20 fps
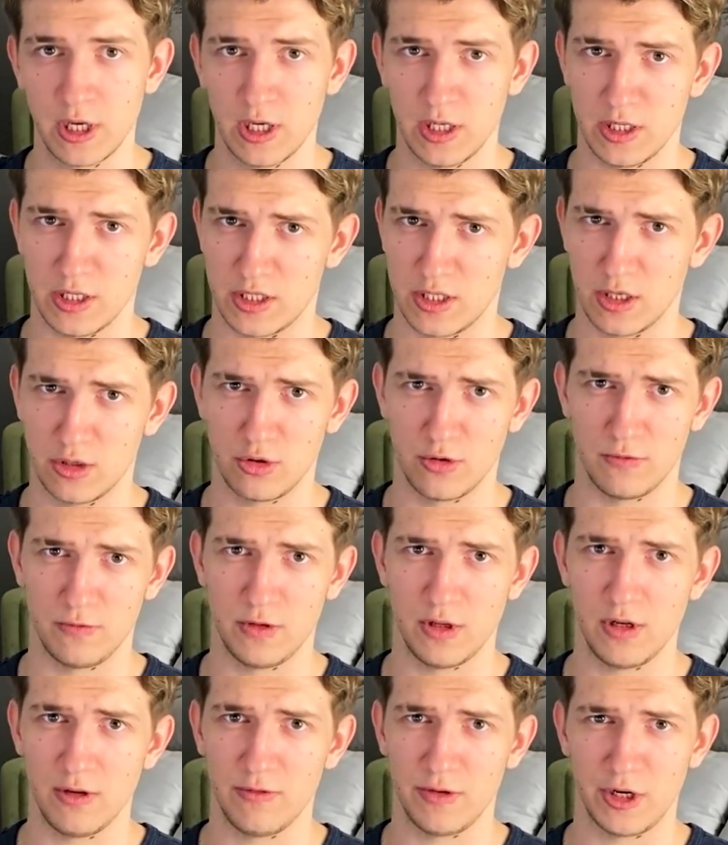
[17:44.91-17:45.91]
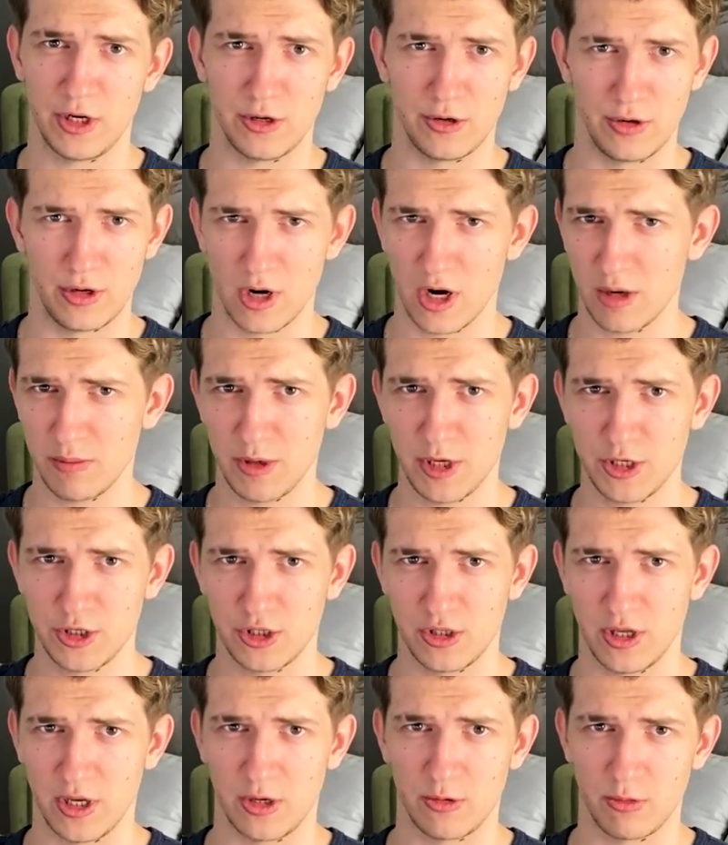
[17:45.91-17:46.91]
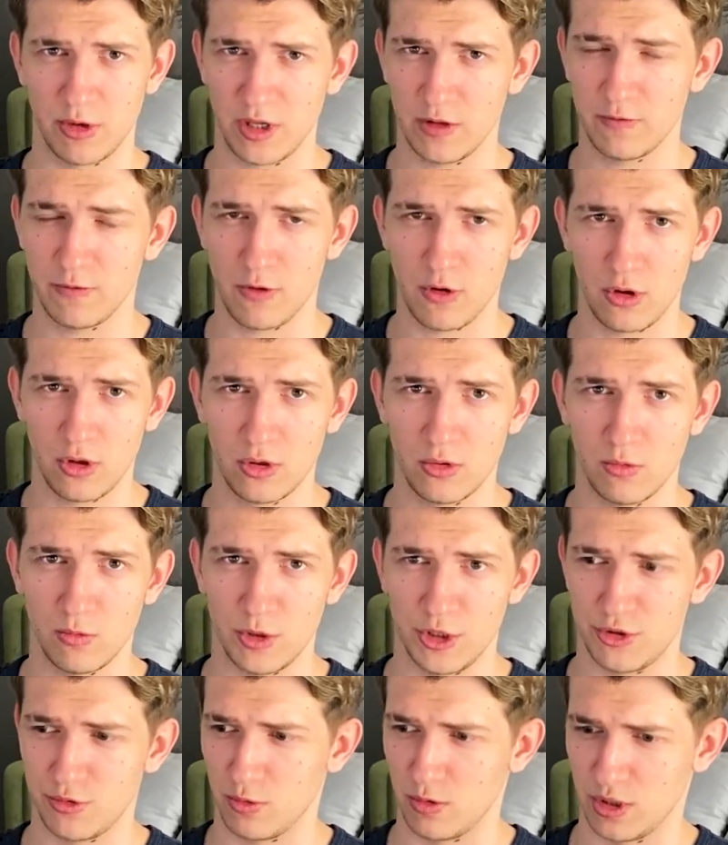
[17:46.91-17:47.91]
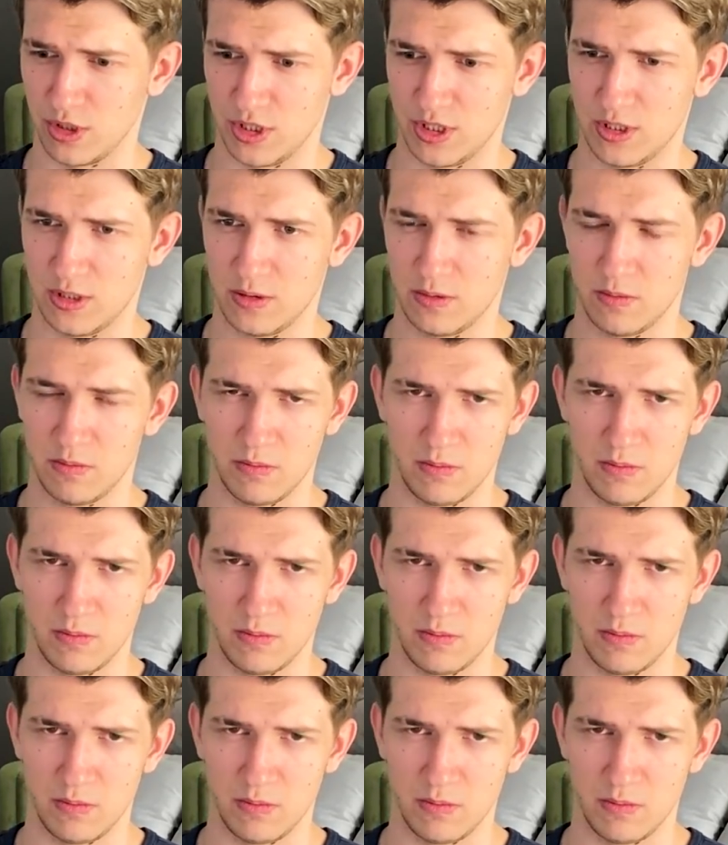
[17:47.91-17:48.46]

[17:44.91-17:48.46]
instead of delivering garbage like Redfall, which was,